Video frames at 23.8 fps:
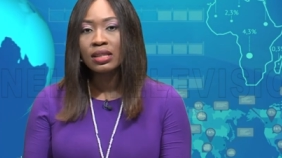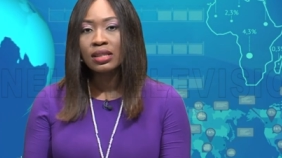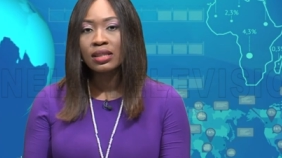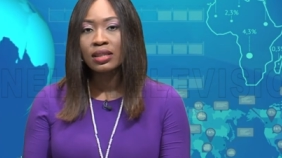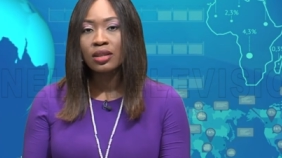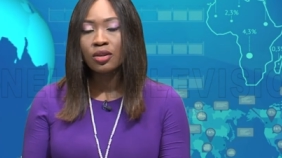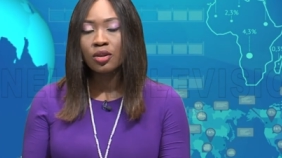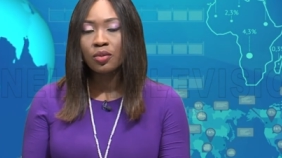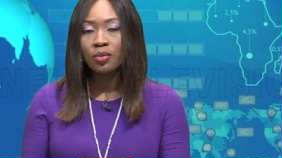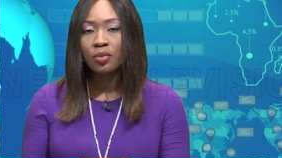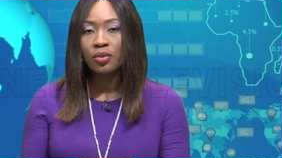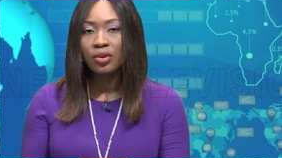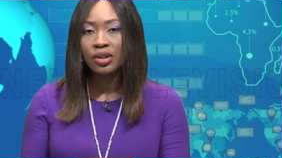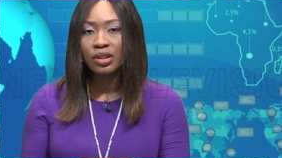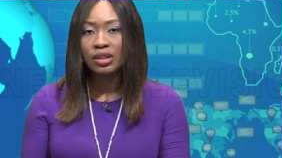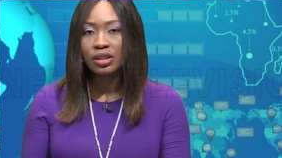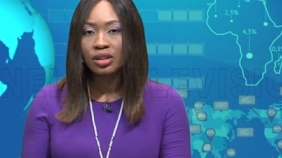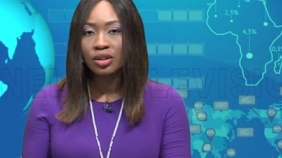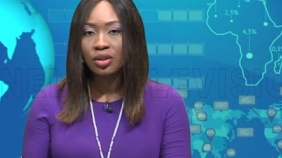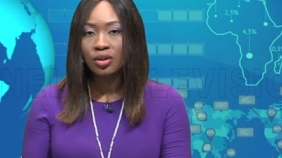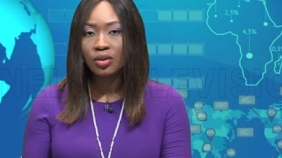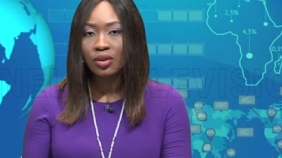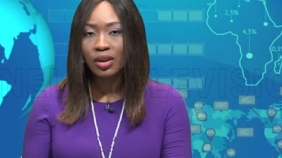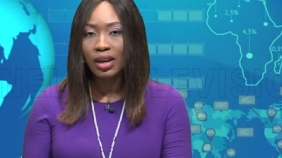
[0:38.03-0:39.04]

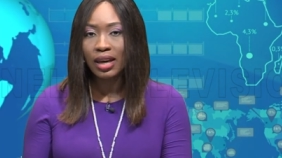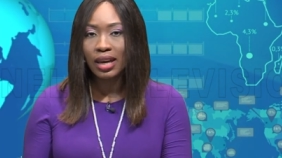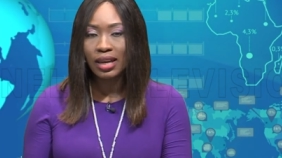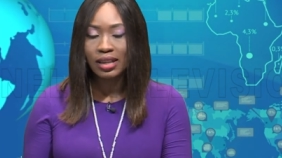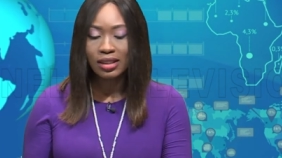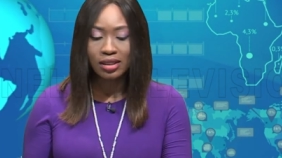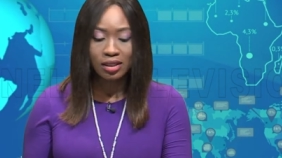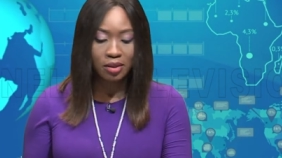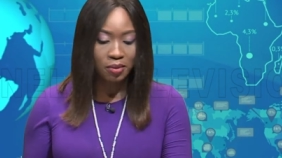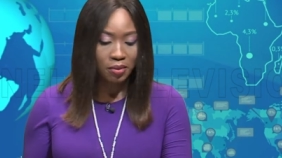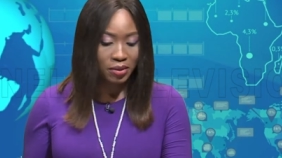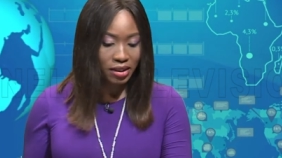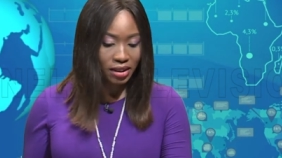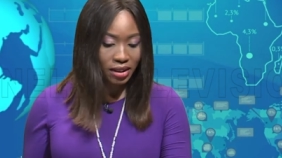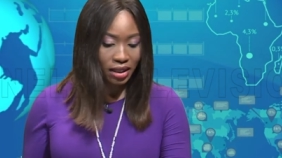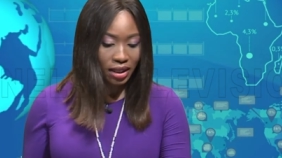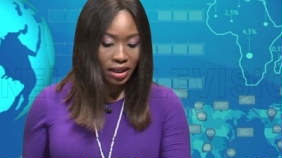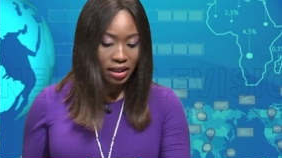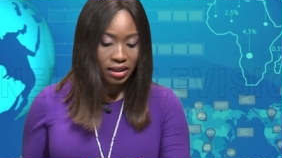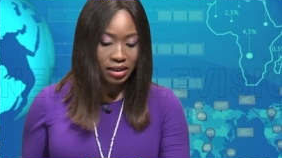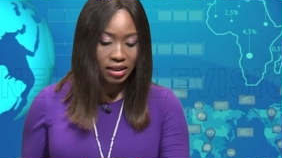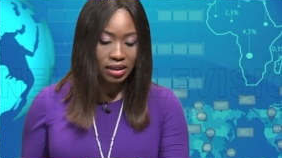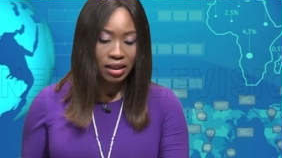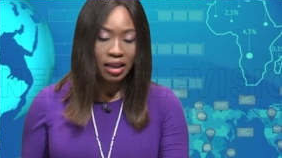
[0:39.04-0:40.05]

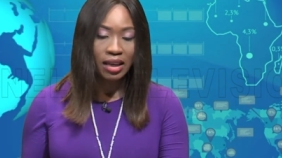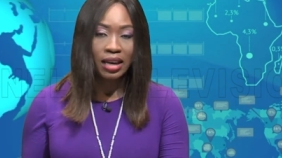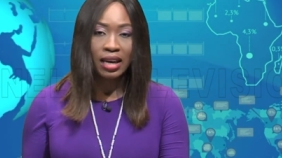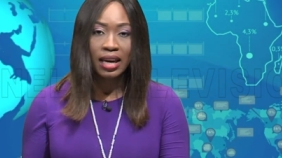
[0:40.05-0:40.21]
0.08%.